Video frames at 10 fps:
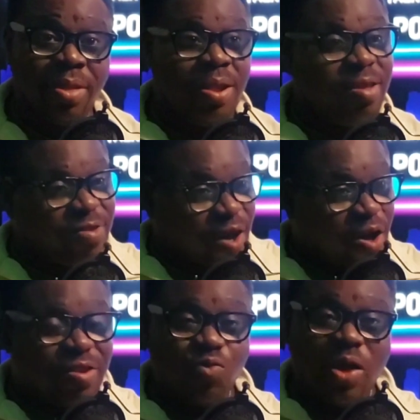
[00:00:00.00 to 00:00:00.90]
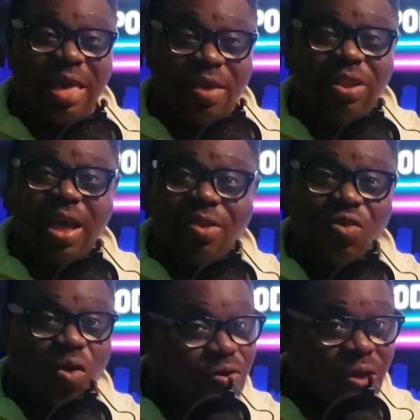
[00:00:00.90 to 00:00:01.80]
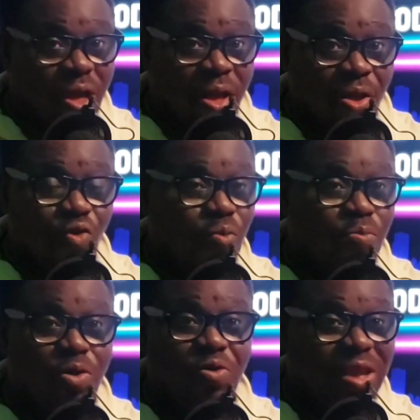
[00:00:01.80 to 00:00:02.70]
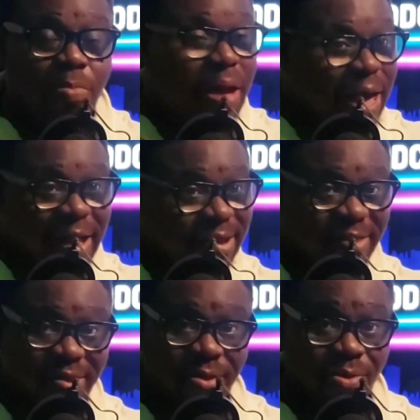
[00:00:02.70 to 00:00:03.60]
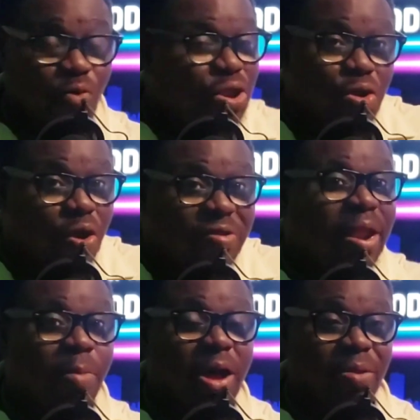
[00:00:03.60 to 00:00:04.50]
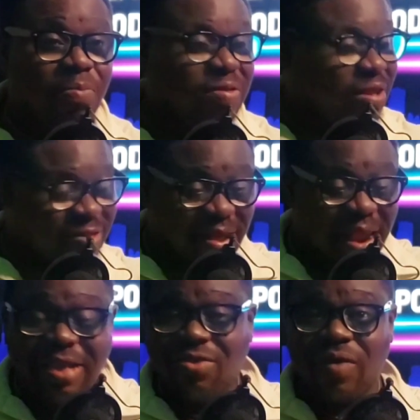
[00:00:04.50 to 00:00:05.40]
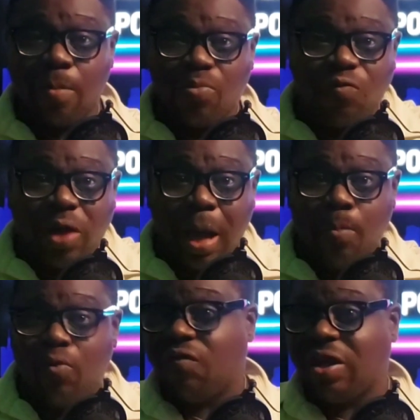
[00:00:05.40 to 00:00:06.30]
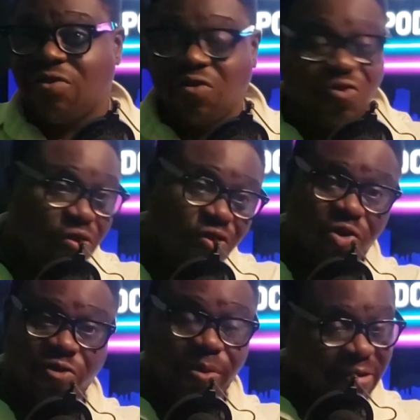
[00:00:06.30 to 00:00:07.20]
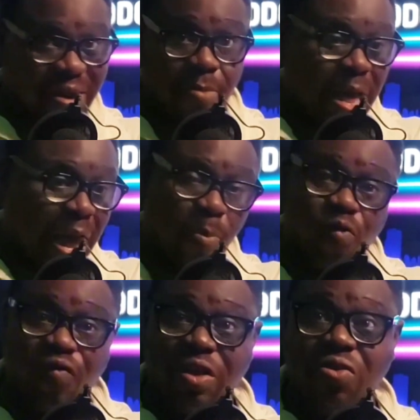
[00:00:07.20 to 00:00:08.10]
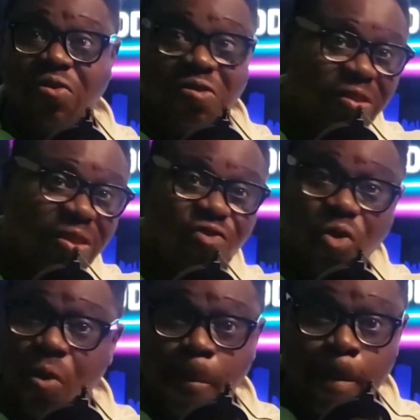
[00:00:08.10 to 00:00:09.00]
these artists were giving their songs to music marketers who knew nothing about the business, the likes of Abu Ventures, no disrespect to them, Abu Ventures, T. Joe,